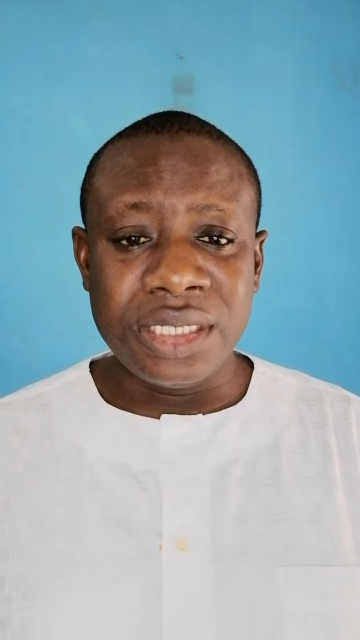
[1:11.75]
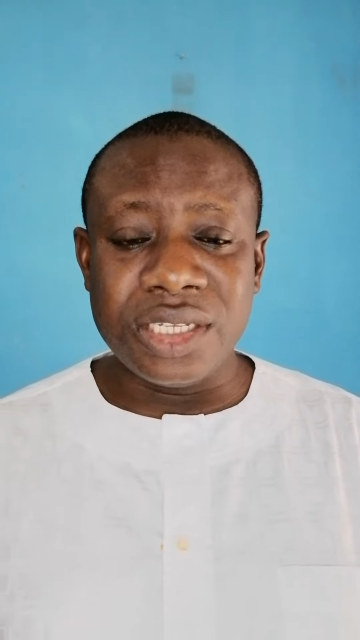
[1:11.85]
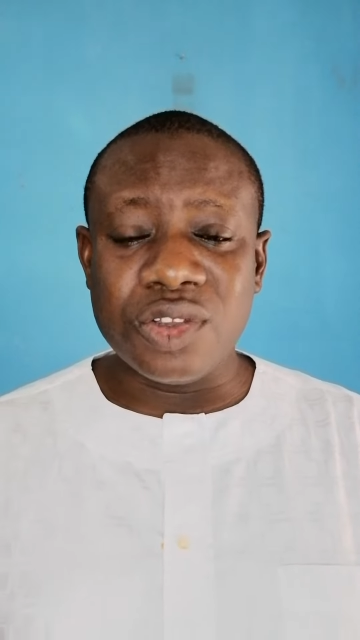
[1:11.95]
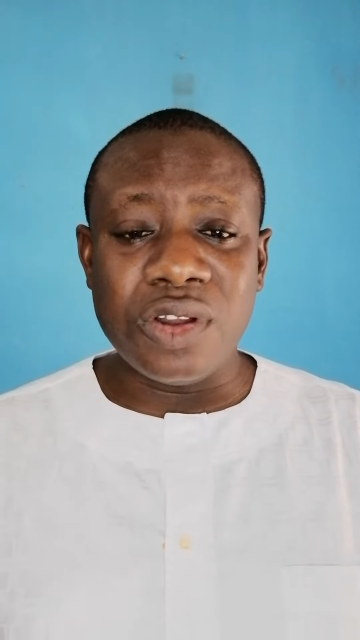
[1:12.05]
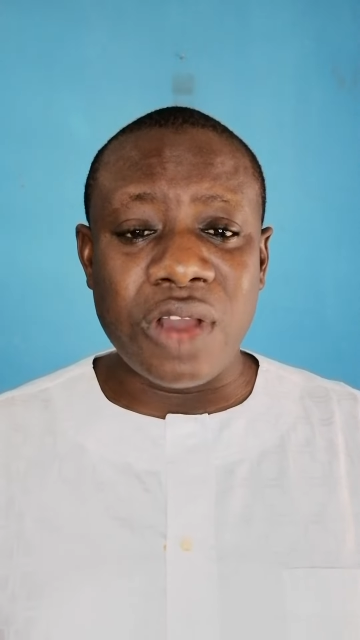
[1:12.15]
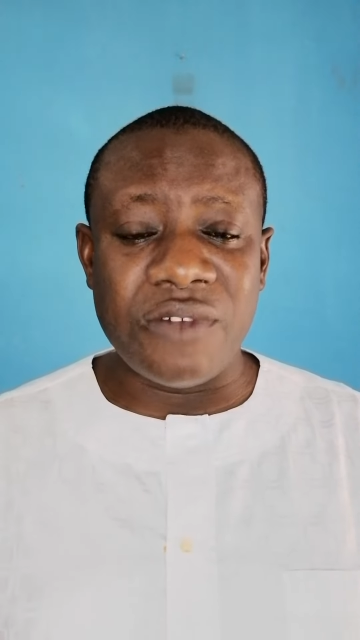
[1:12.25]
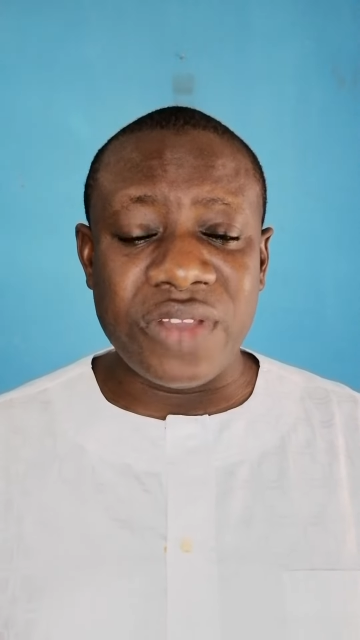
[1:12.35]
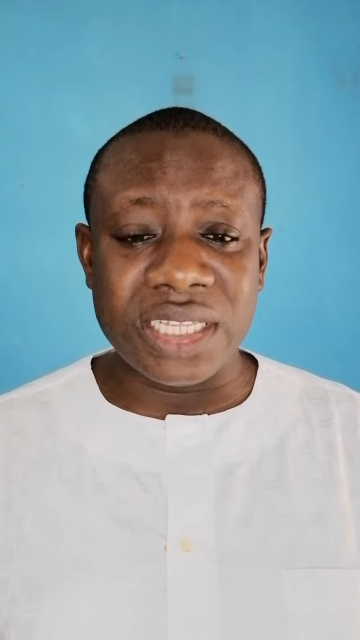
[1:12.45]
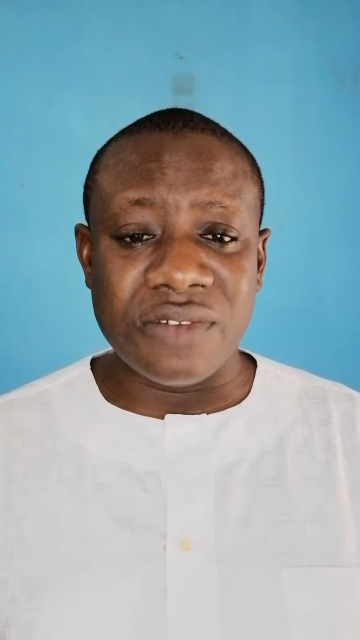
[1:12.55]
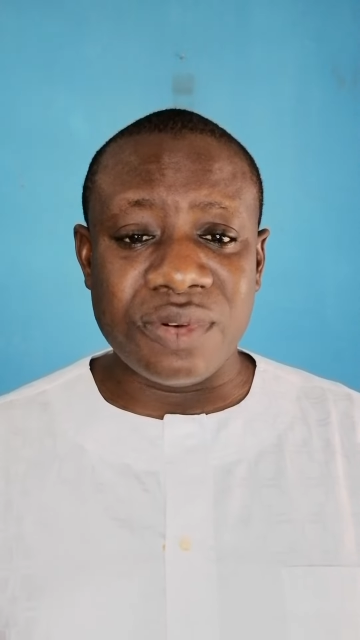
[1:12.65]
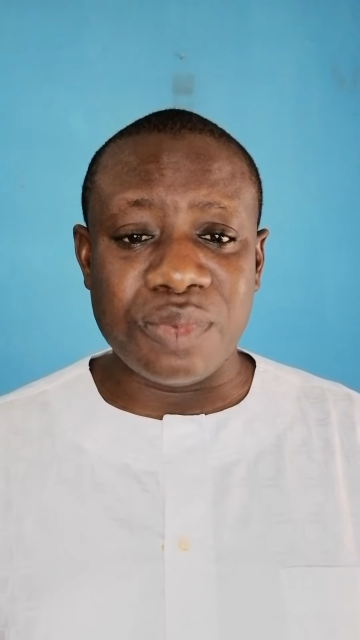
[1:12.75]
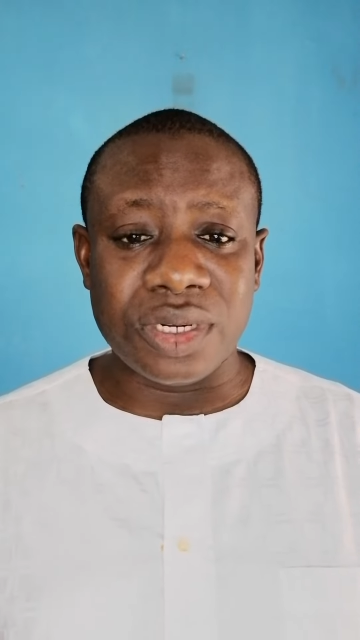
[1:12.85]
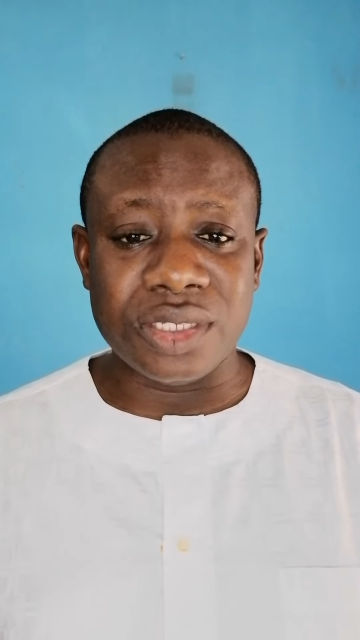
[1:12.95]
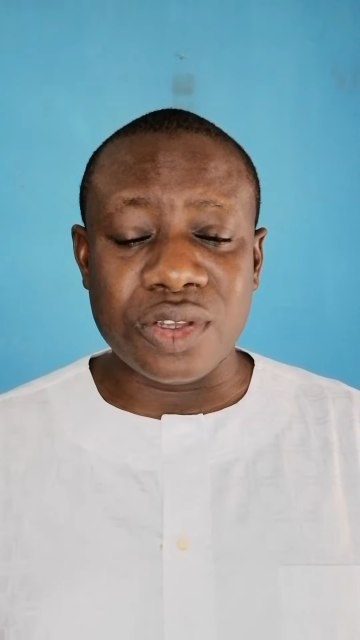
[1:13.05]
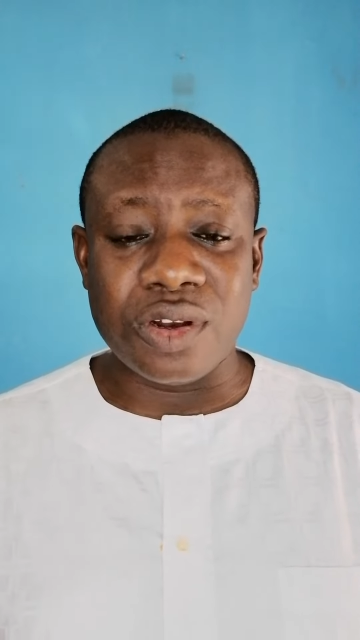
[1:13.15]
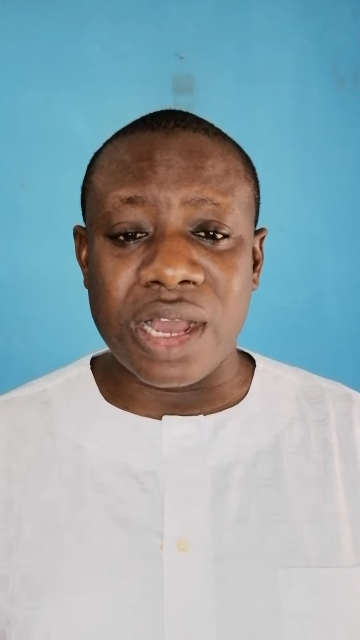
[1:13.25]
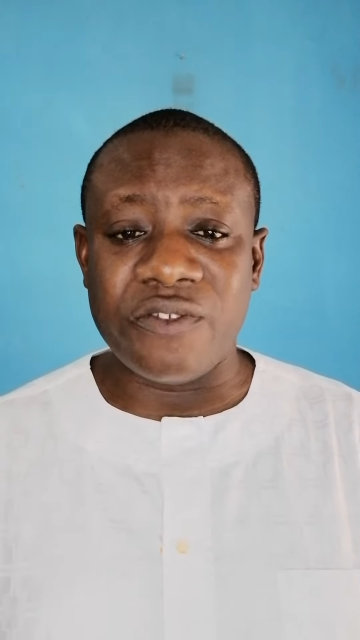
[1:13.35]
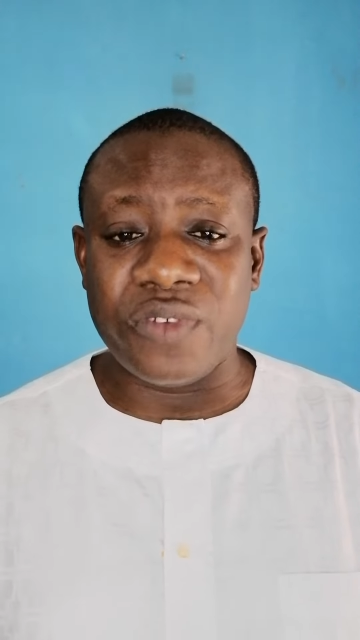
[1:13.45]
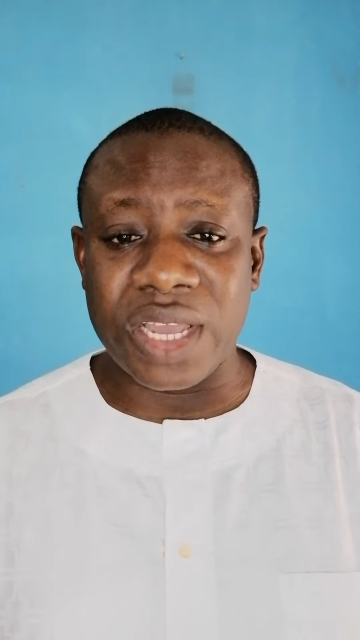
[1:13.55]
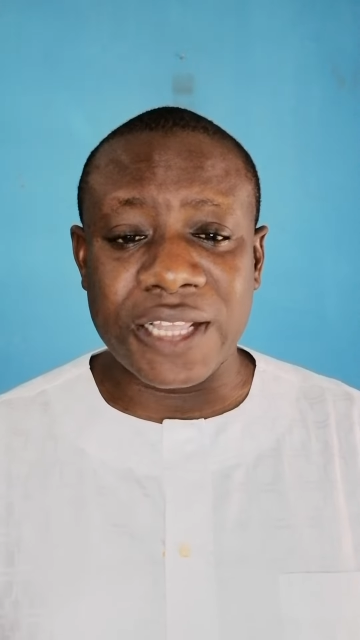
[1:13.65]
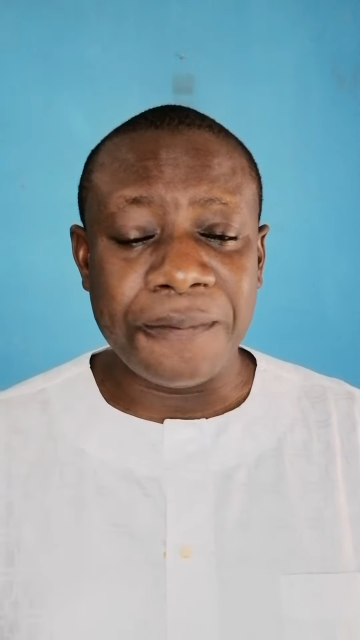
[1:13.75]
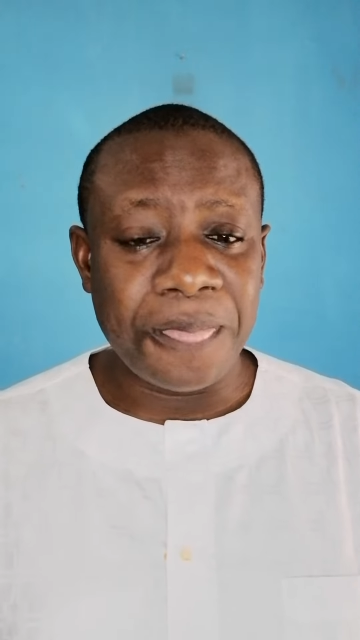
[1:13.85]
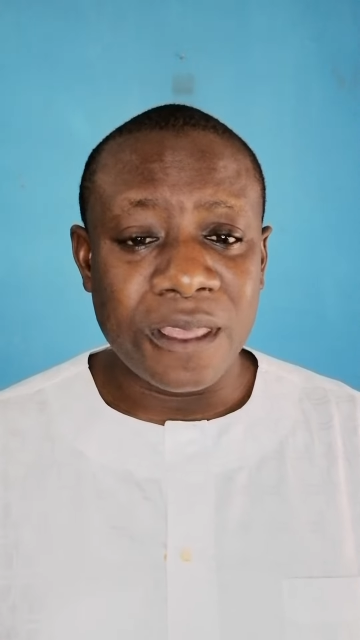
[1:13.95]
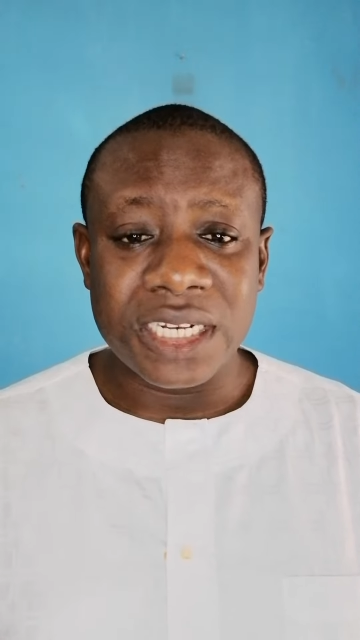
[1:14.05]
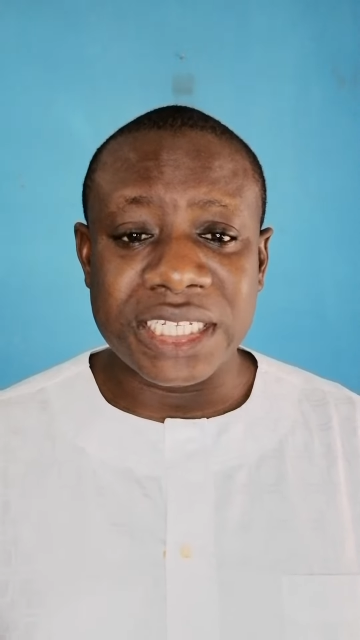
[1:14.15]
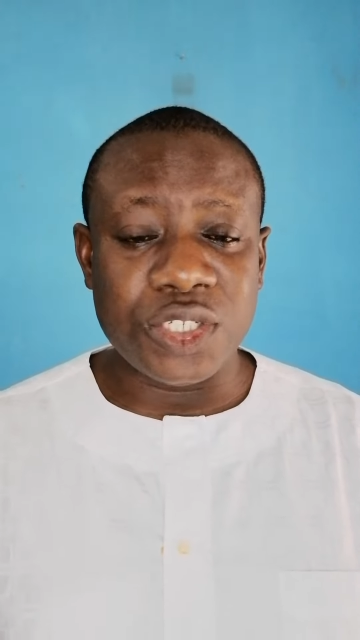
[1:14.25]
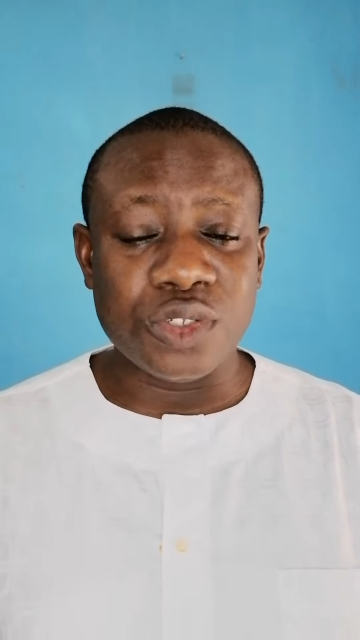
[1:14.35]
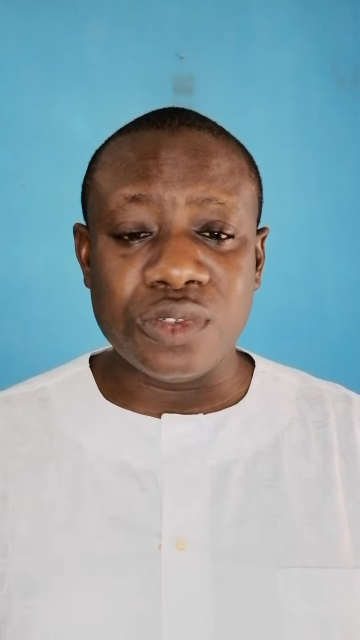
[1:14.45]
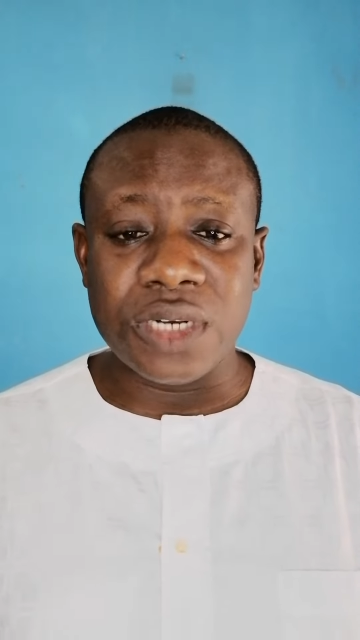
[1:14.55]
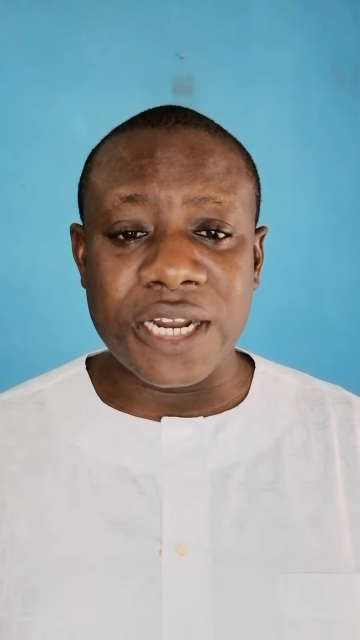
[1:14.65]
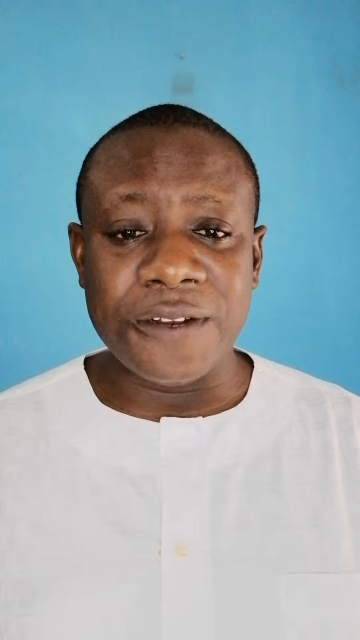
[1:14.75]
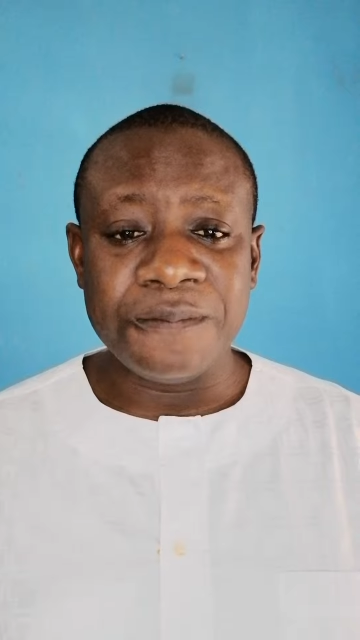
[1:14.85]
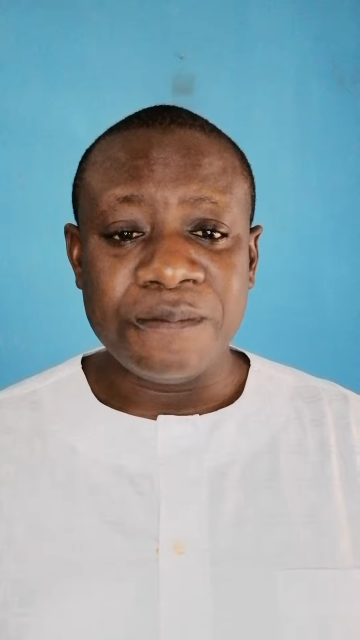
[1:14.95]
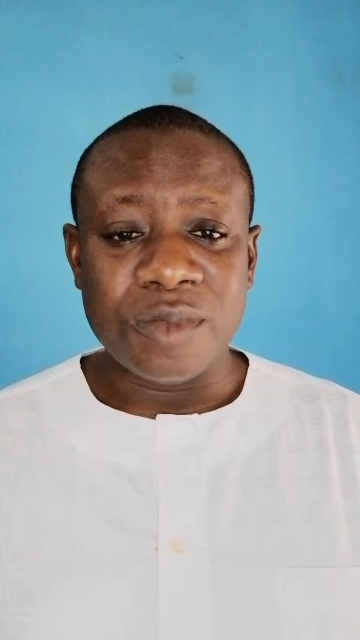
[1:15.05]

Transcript: It is going to affect everybody. It's going to affect the children.